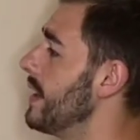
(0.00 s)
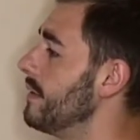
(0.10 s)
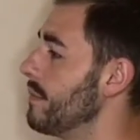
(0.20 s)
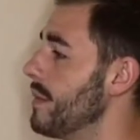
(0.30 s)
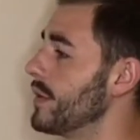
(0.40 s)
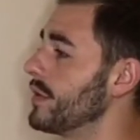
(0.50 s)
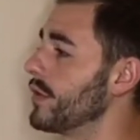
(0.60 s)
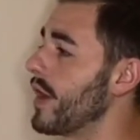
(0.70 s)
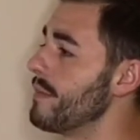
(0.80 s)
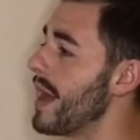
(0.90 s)
remember, the
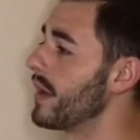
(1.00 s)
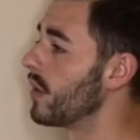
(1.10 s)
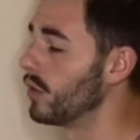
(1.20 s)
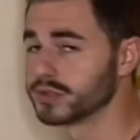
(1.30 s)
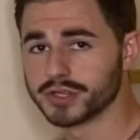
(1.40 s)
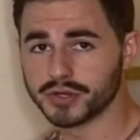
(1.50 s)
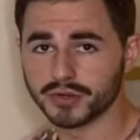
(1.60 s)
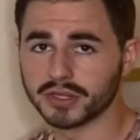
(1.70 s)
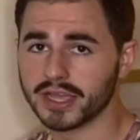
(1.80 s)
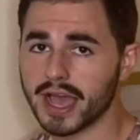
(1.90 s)
gray matter holds the
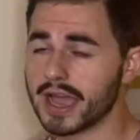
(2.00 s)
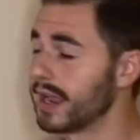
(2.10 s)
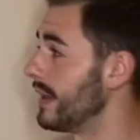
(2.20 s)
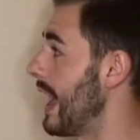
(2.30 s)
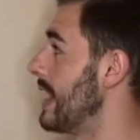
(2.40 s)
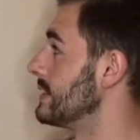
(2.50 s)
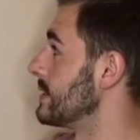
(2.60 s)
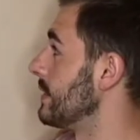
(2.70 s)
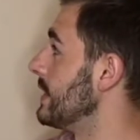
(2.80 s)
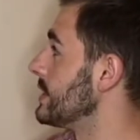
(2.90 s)
nuclei, and it has,
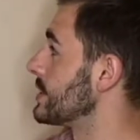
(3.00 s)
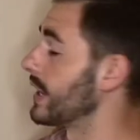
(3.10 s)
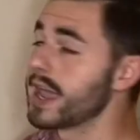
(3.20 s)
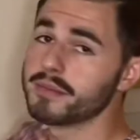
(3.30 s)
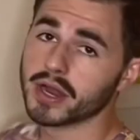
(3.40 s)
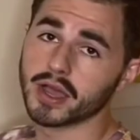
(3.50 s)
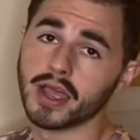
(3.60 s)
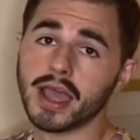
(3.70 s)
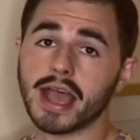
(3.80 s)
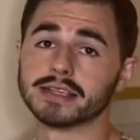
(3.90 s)
each lamina
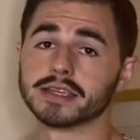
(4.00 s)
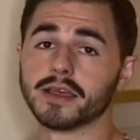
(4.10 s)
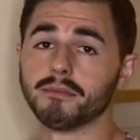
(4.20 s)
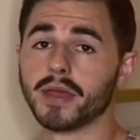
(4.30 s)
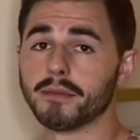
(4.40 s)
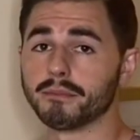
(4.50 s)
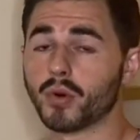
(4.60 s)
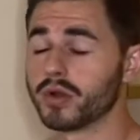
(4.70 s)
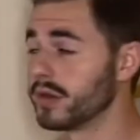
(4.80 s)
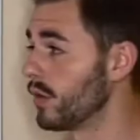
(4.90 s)
has an
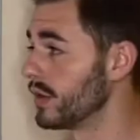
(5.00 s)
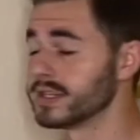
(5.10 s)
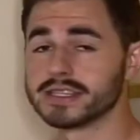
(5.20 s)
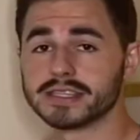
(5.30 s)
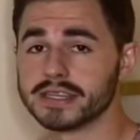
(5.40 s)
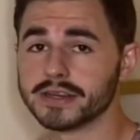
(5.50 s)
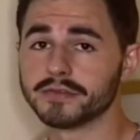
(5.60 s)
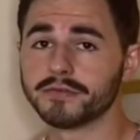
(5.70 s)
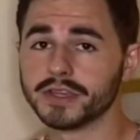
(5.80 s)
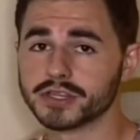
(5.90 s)
important or distinct
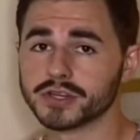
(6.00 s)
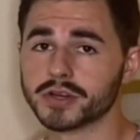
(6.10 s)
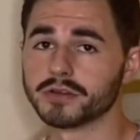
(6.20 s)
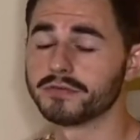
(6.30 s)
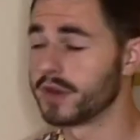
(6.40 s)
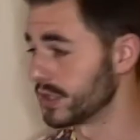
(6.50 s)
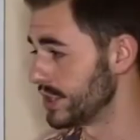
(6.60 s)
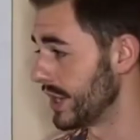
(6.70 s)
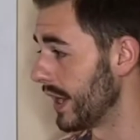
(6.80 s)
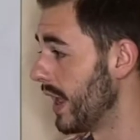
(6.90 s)
feature or function.
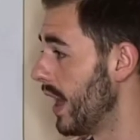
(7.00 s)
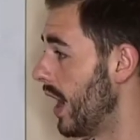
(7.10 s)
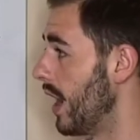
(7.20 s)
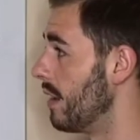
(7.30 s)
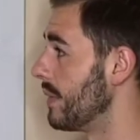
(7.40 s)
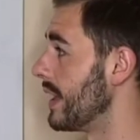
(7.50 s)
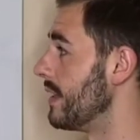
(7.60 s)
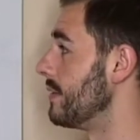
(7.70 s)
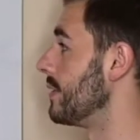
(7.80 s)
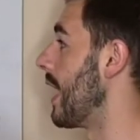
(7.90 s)

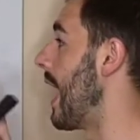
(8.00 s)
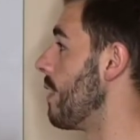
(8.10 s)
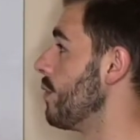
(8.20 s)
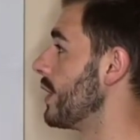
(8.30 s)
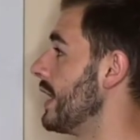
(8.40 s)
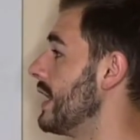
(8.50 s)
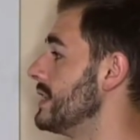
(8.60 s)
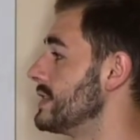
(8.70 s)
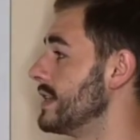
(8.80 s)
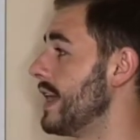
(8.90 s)
And I will get
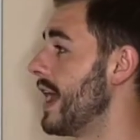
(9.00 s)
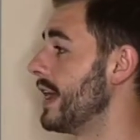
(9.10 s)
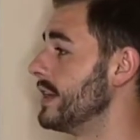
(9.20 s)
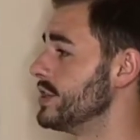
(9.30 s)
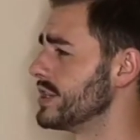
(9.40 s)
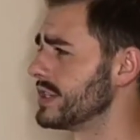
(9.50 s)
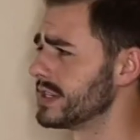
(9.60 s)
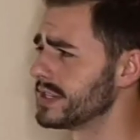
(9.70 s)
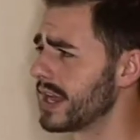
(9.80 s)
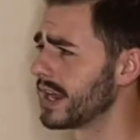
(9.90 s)
into that in just a
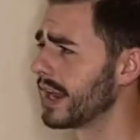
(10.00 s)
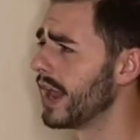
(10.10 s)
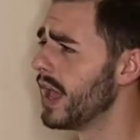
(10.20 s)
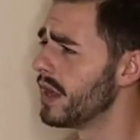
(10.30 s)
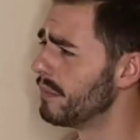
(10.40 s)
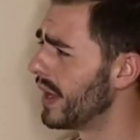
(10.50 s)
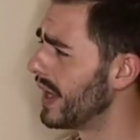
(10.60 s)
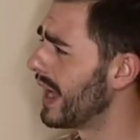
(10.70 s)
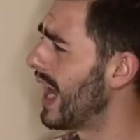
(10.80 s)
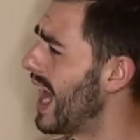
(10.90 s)
second. But
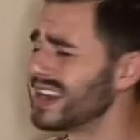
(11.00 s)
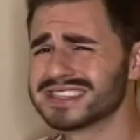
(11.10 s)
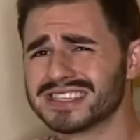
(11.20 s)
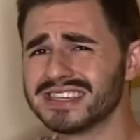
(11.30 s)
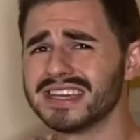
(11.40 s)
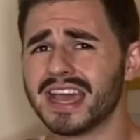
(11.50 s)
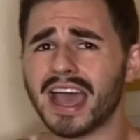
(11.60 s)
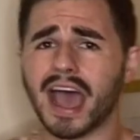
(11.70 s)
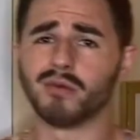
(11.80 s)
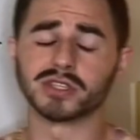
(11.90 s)
honestly,
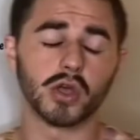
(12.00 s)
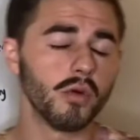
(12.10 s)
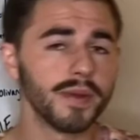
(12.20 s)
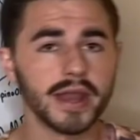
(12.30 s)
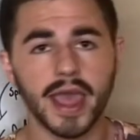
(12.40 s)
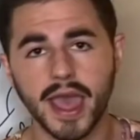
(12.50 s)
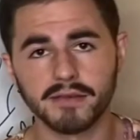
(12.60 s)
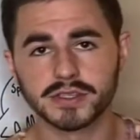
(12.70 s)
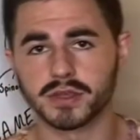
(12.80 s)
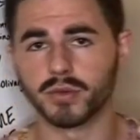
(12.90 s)
I was hoping to have
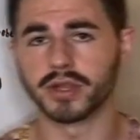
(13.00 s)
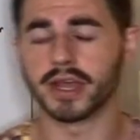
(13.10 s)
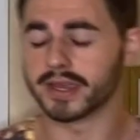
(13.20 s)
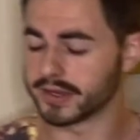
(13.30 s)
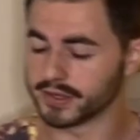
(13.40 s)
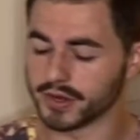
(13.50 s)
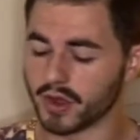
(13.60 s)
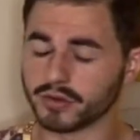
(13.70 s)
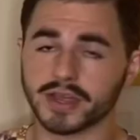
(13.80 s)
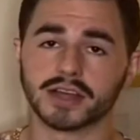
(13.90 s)
someone like, you know,
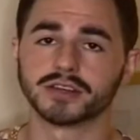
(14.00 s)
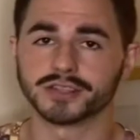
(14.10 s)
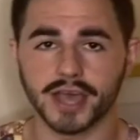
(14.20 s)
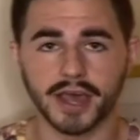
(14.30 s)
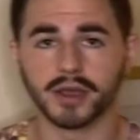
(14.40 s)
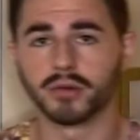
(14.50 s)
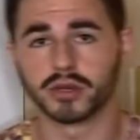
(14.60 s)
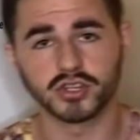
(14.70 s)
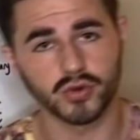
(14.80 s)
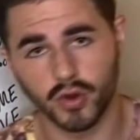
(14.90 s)
Dr. Tato or
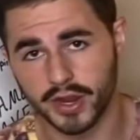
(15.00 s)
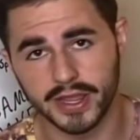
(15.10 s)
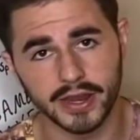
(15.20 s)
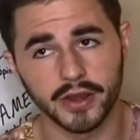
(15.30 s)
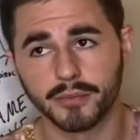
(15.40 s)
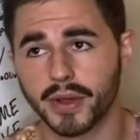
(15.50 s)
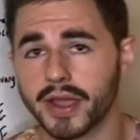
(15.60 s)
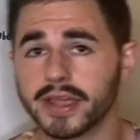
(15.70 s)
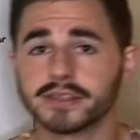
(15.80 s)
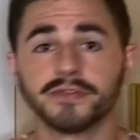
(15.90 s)
Troy here, but
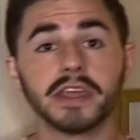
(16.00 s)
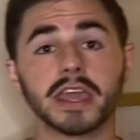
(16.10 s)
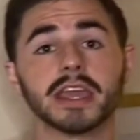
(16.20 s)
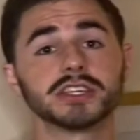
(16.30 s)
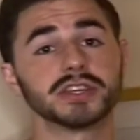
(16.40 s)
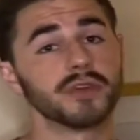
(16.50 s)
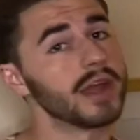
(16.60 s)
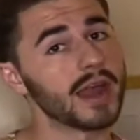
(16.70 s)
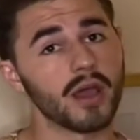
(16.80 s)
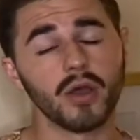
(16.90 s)
it's vacation right
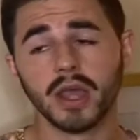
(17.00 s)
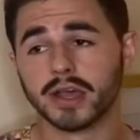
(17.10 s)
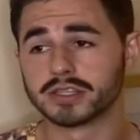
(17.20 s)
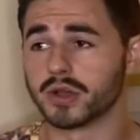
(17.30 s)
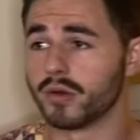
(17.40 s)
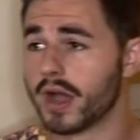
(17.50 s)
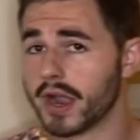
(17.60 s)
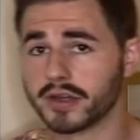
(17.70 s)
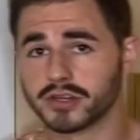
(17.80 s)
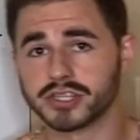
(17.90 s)
now, so I
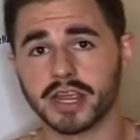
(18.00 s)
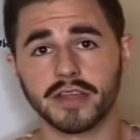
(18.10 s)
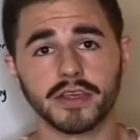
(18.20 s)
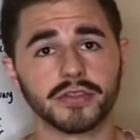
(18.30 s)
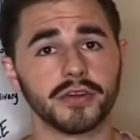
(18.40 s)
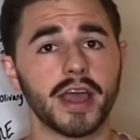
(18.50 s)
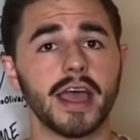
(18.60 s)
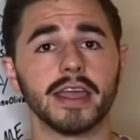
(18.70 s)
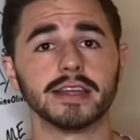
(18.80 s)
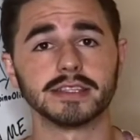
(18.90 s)
understand that they're not
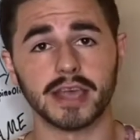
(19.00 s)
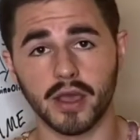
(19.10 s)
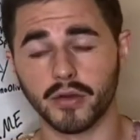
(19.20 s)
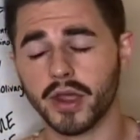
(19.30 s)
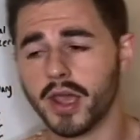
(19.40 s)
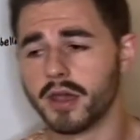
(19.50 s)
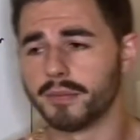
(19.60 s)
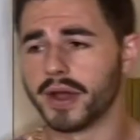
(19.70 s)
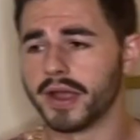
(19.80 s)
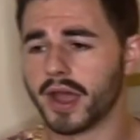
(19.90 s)
in town.
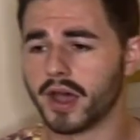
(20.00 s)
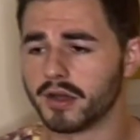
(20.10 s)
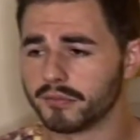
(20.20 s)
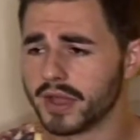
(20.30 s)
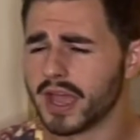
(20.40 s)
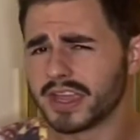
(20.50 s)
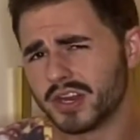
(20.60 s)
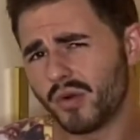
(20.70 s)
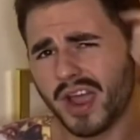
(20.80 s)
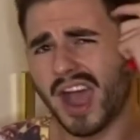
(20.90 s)
But you know
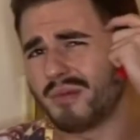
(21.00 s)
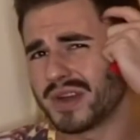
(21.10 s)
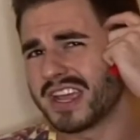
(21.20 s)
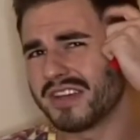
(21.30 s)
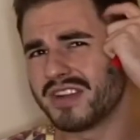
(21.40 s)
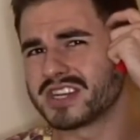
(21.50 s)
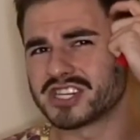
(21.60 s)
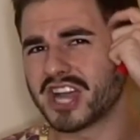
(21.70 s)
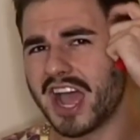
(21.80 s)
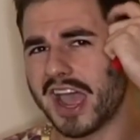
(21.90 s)
what? I'm going to give it a
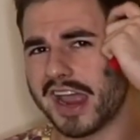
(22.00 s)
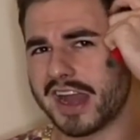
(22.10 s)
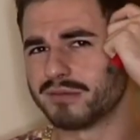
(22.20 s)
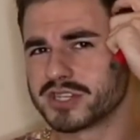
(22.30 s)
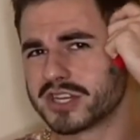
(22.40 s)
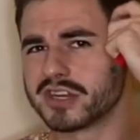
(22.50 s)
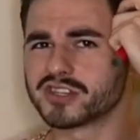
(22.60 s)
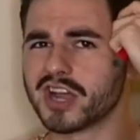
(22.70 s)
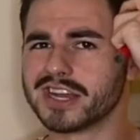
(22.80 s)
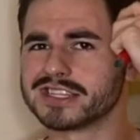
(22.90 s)
shot, and I'm just going to
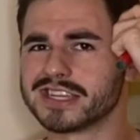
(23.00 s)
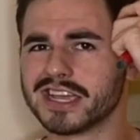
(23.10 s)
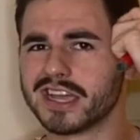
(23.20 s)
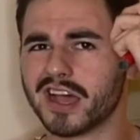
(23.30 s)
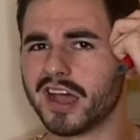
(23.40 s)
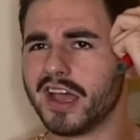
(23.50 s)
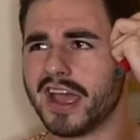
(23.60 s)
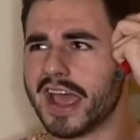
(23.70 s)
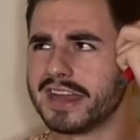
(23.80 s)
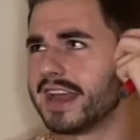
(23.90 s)
try to say,
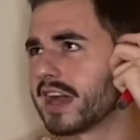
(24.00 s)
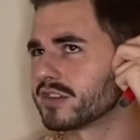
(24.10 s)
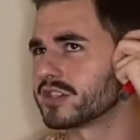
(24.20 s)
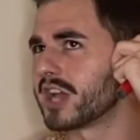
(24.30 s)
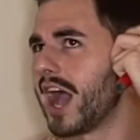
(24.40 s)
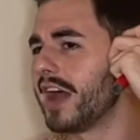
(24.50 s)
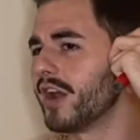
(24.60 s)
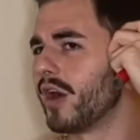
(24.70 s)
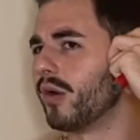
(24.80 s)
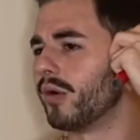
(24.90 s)
hey, Dr.
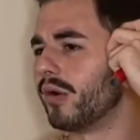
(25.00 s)
Tato.